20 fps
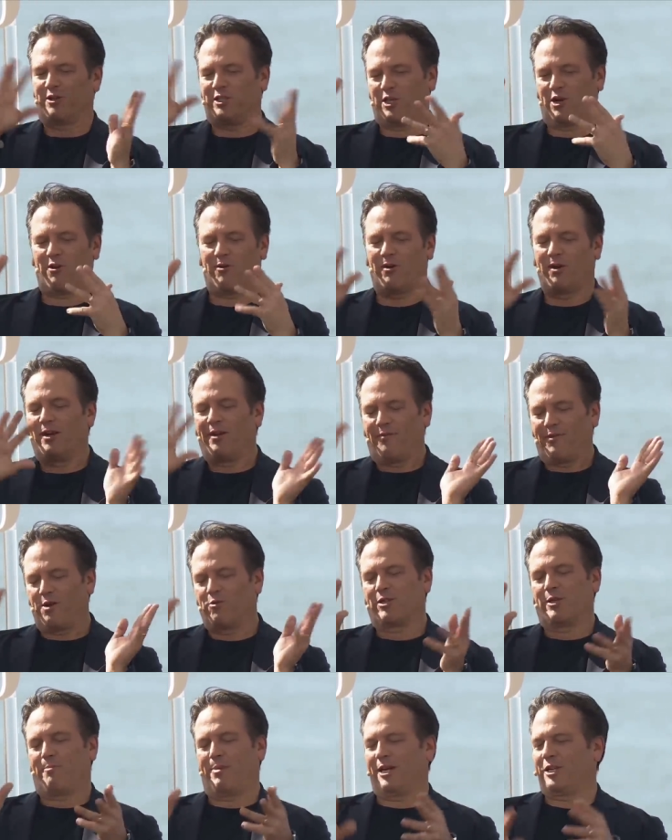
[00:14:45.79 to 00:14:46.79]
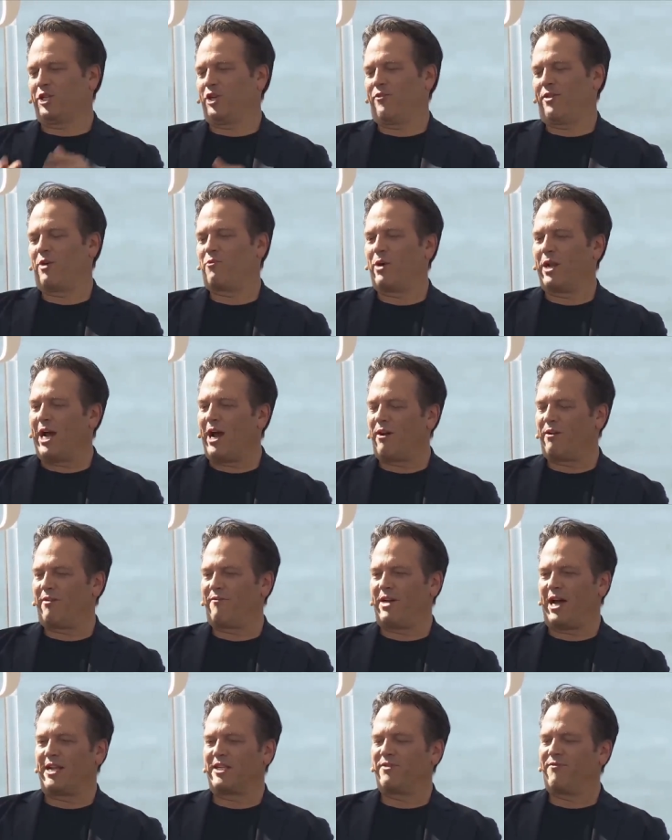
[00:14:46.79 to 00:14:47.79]
So there was a picture that went out
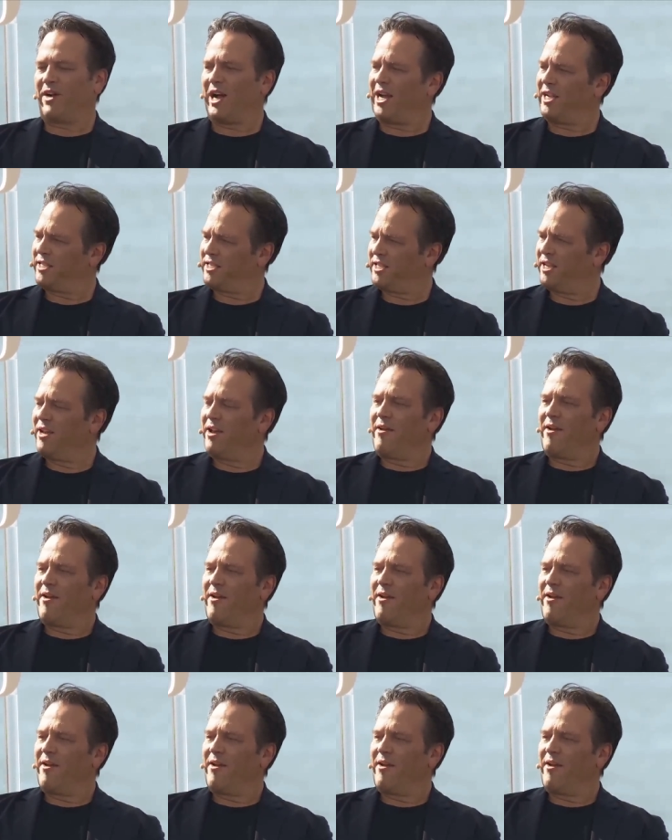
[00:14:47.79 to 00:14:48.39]
of that device.